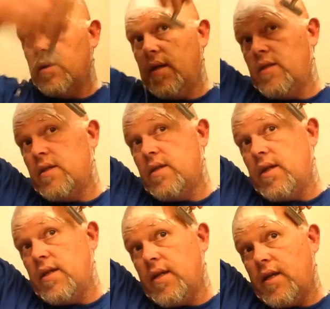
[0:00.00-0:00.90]
So as you
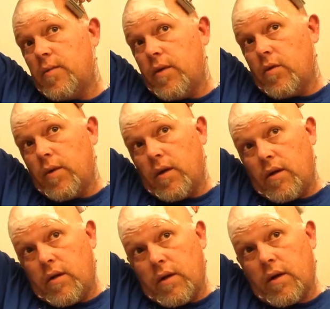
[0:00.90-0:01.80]
see, it takes me a little bit
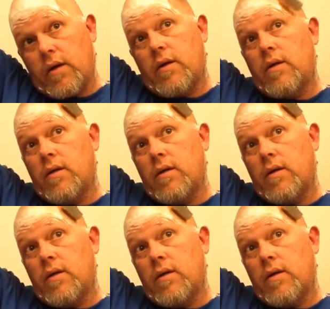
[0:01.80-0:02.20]
longer.